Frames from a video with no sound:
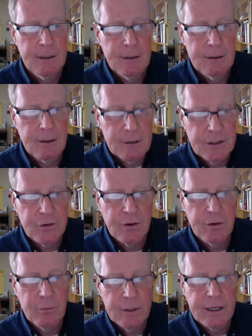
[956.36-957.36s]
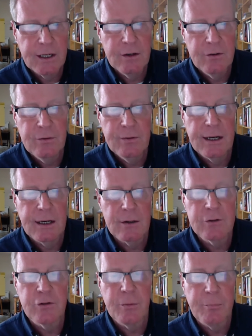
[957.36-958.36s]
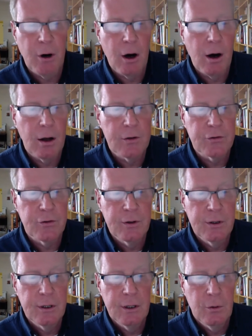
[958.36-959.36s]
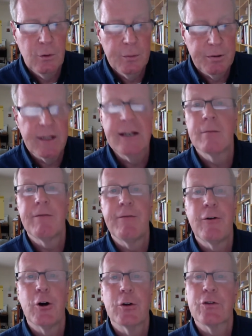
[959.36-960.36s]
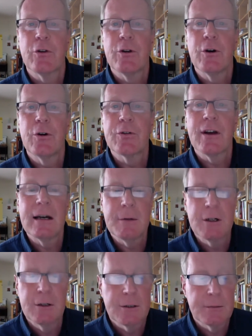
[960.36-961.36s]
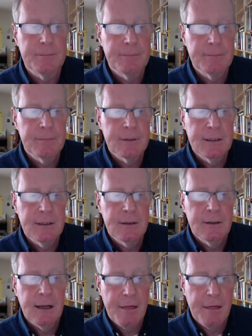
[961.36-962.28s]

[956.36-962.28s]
The least that we can do now is to pause. We played them false a long time ago. And